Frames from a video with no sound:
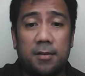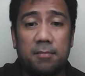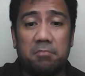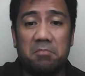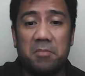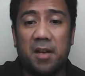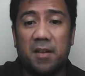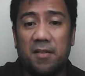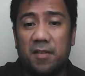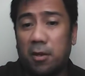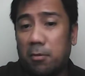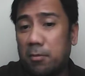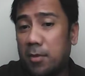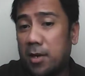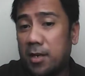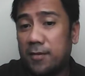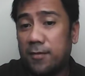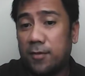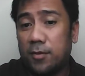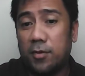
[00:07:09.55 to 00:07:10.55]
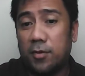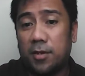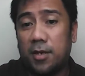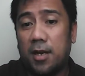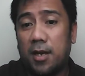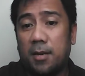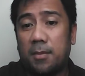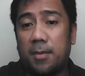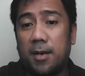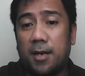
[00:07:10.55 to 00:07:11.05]
Nothing much for
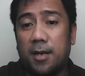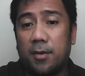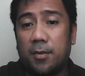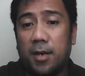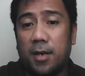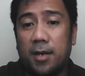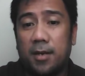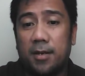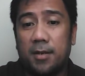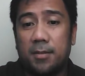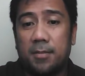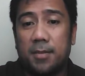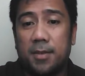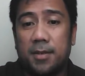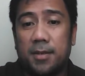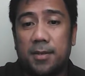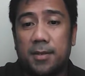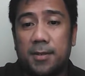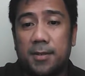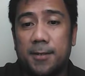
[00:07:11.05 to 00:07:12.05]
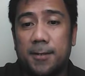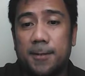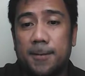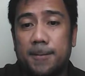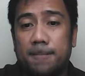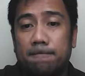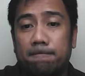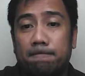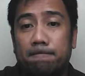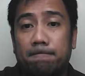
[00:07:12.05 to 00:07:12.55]
today, by the way, because
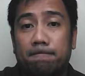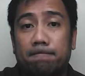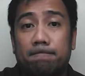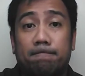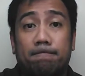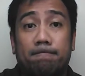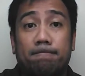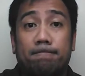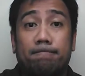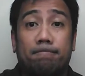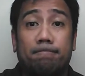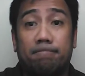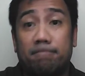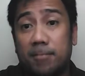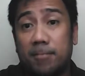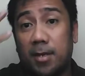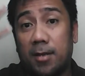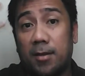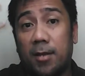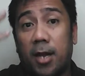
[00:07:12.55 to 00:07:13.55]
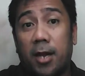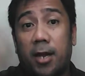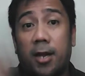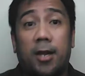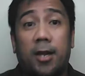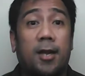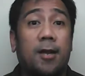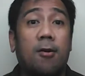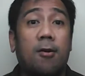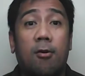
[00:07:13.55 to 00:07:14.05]

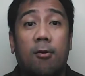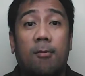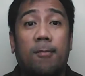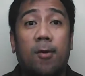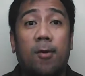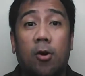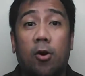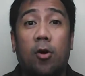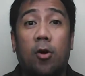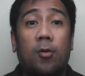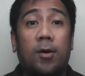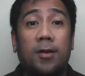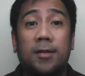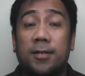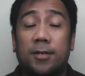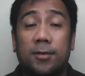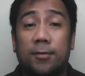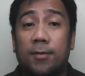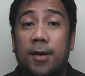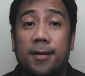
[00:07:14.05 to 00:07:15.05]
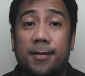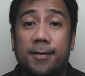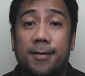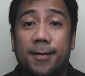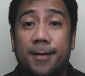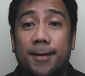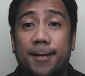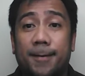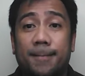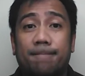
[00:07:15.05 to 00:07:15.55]
they all wanted to rest
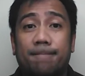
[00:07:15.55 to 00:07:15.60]
here.